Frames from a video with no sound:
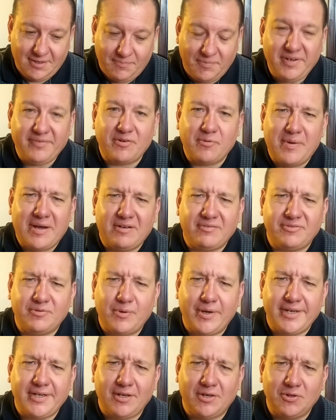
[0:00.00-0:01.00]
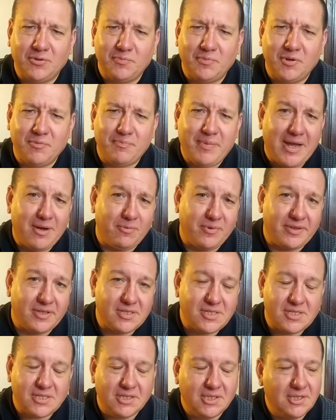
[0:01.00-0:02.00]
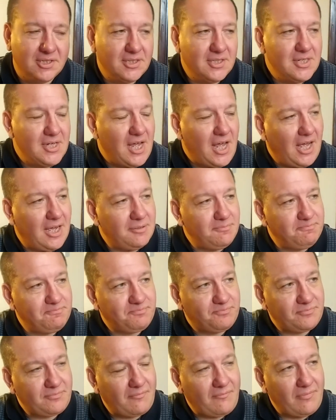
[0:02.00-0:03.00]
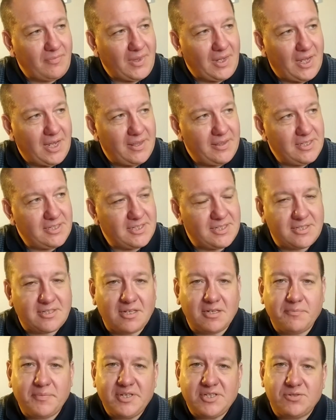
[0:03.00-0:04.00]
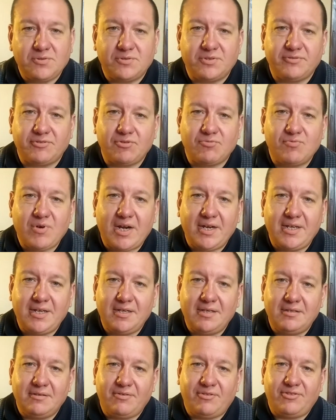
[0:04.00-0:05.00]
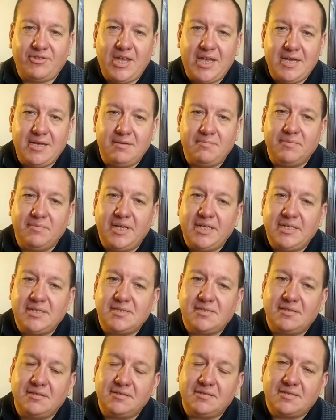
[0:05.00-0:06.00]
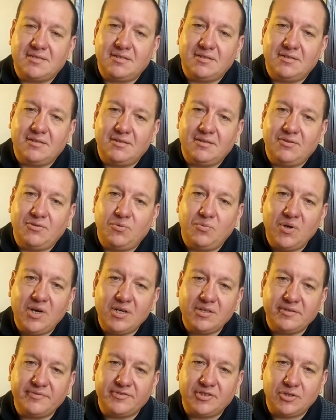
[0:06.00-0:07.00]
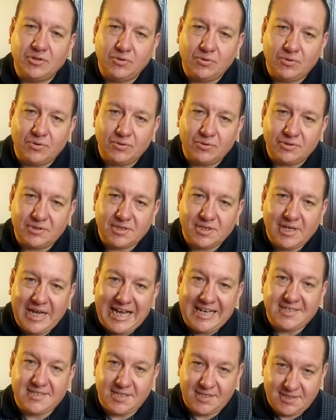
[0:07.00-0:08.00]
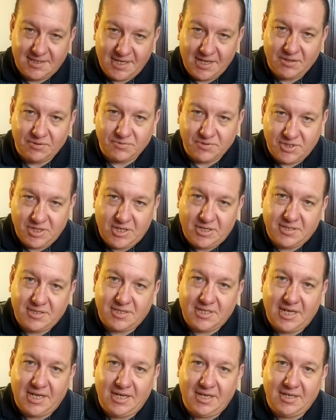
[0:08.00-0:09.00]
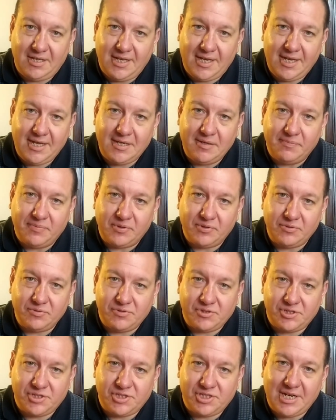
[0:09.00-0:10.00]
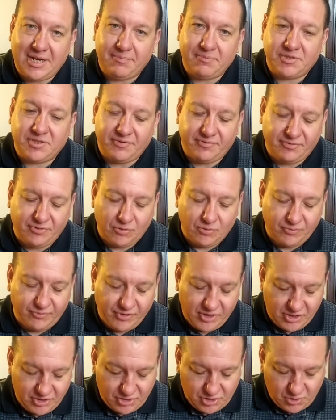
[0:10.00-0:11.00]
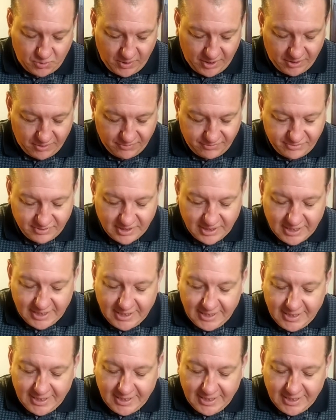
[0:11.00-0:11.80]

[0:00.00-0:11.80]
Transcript: Bit of a mouthful, I know, but bear with us. This is going to be sort of the running theme, is that the word of the Lord, as it tells us in Hebrews chapter 4, verse 12,